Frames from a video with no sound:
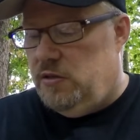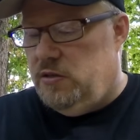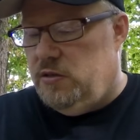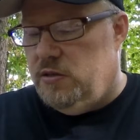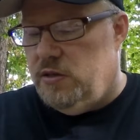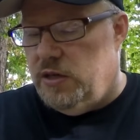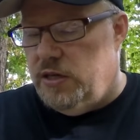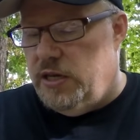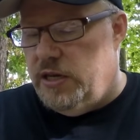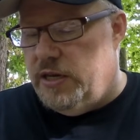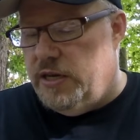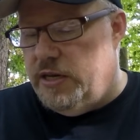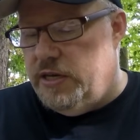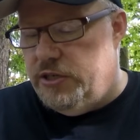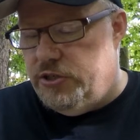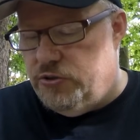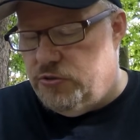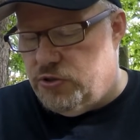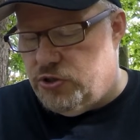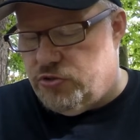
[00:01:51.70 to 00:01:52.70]
And then
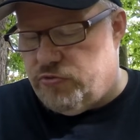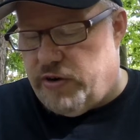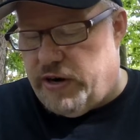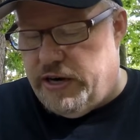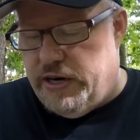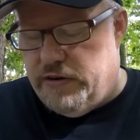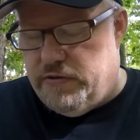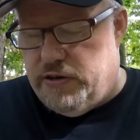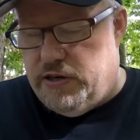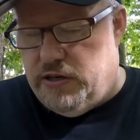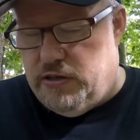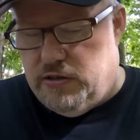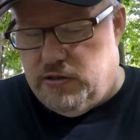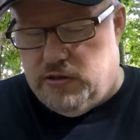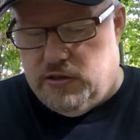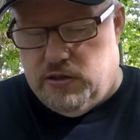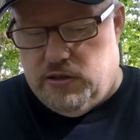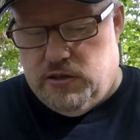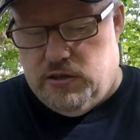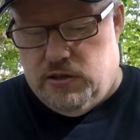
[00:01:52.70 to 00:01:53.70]
here's your strainer and
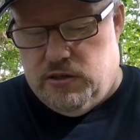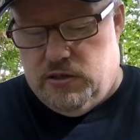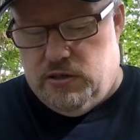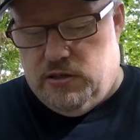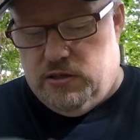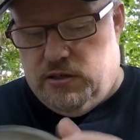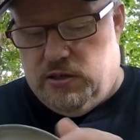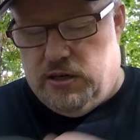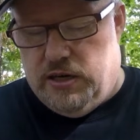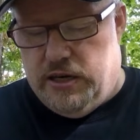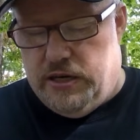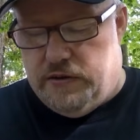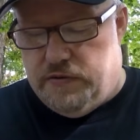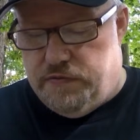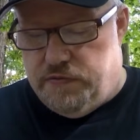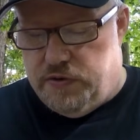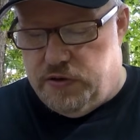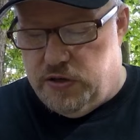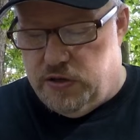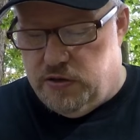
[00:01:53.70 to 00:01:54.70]
lid
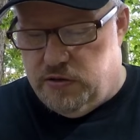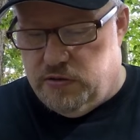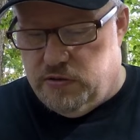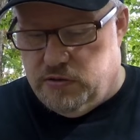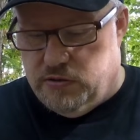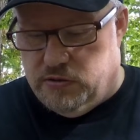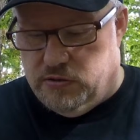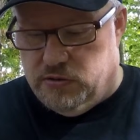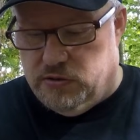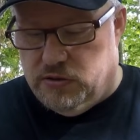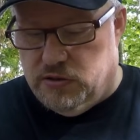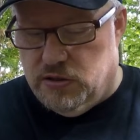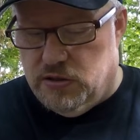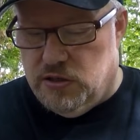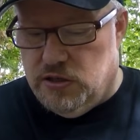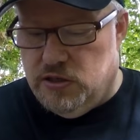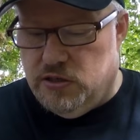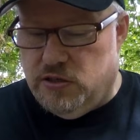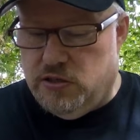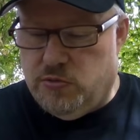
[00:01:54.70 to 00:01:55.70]
for the
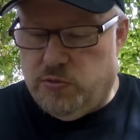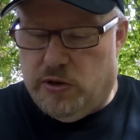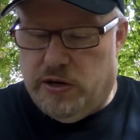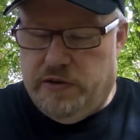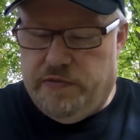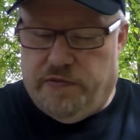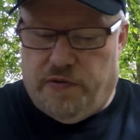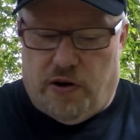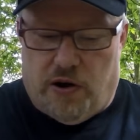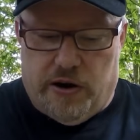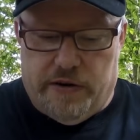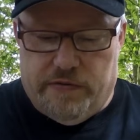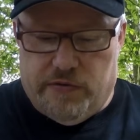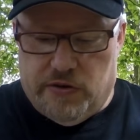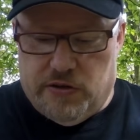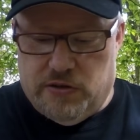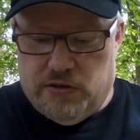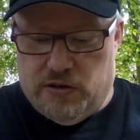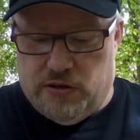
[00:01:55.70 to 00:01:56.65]
25, and